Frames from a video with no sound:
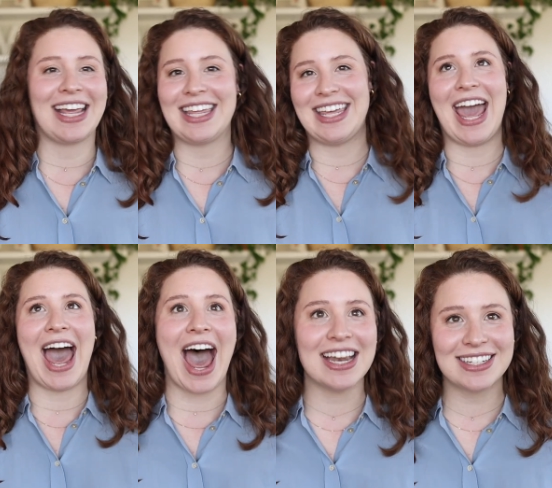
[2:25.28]
a
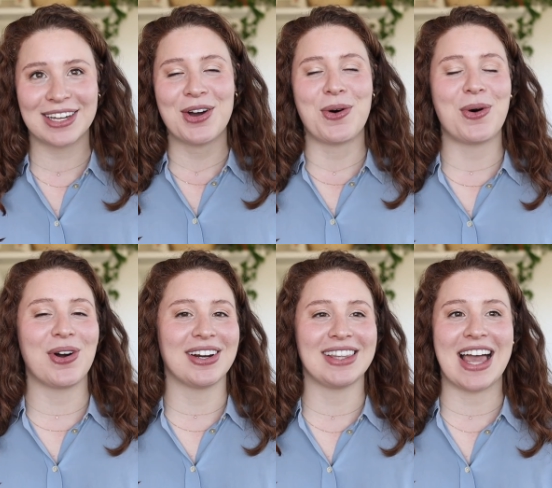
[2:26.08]
cat
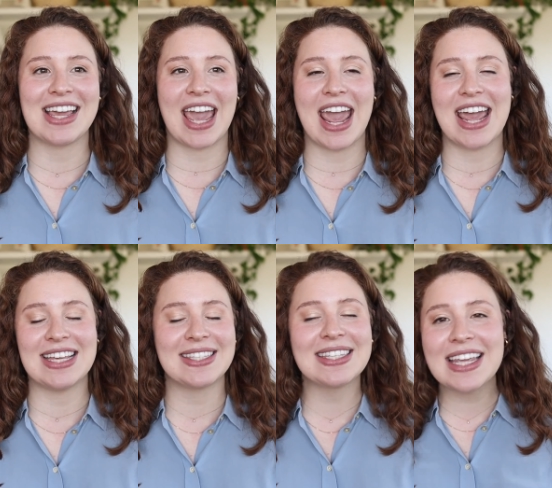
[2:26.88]
or like a
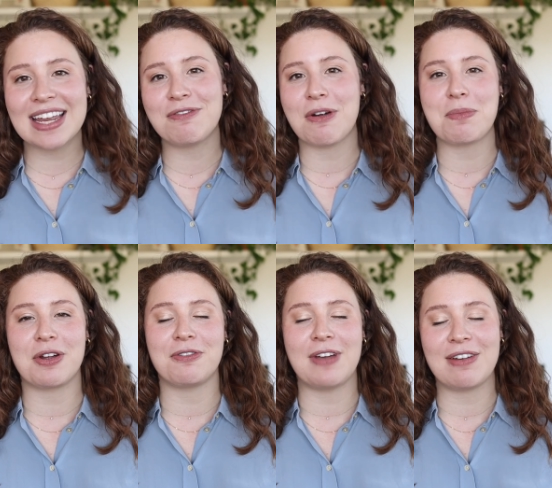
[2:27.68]
scene from
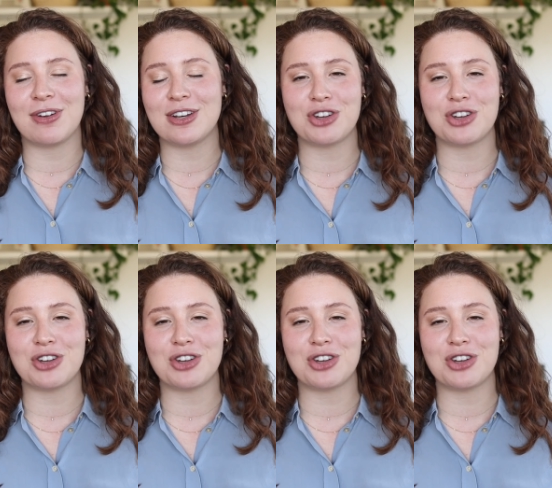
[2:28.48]
your favorite